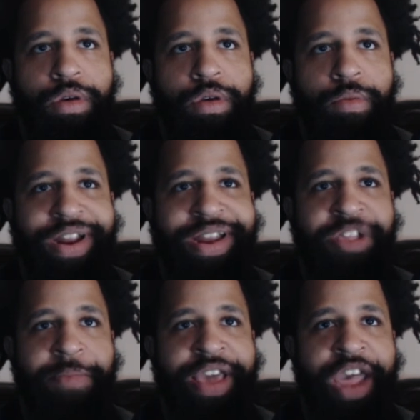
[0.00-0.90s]
but he
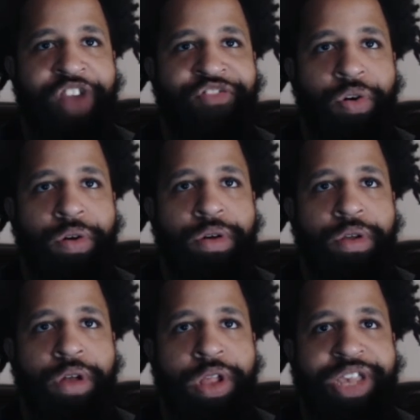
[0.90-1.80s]
needs to be careful
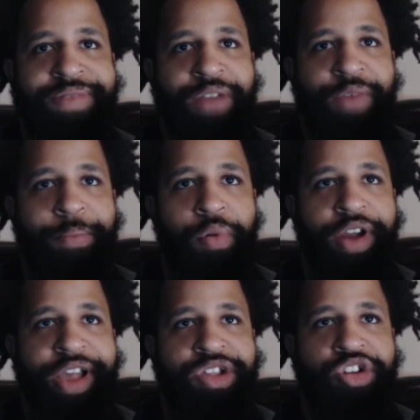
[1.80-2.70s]
because it seems like Ray
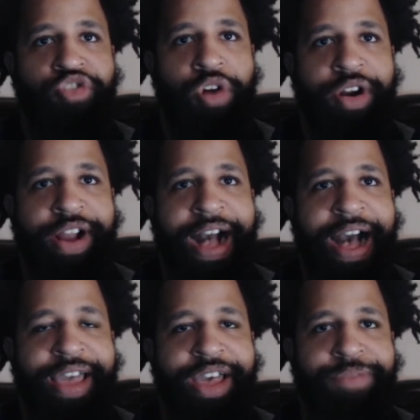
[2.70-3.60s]
Borg is the stronger
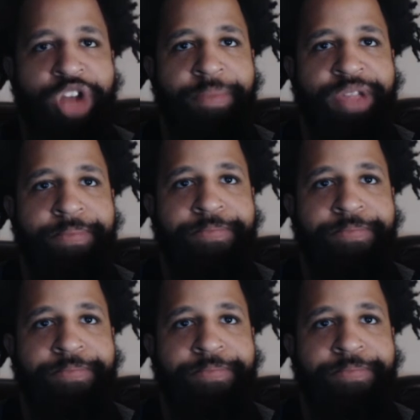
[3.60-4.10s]
guy. Yep, dumps him.